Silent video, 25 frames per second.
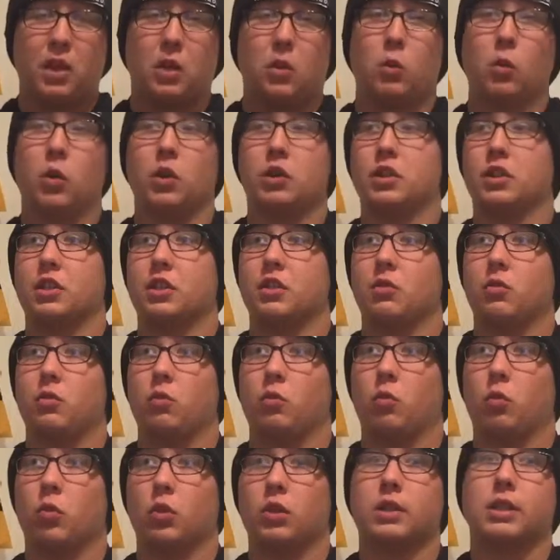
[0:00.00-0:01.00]
was
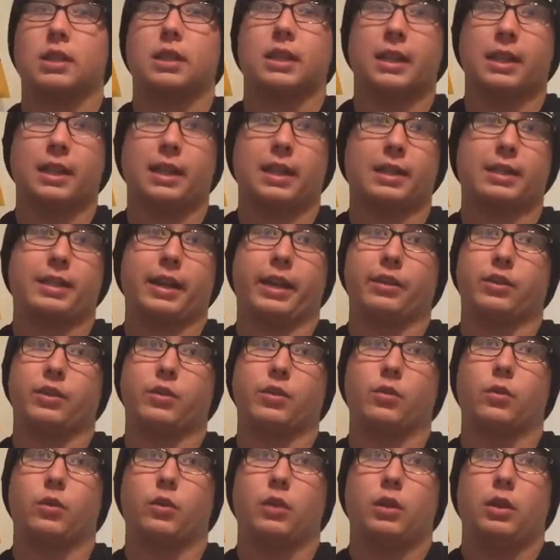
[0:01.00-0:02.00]
worse than getting a tattoo.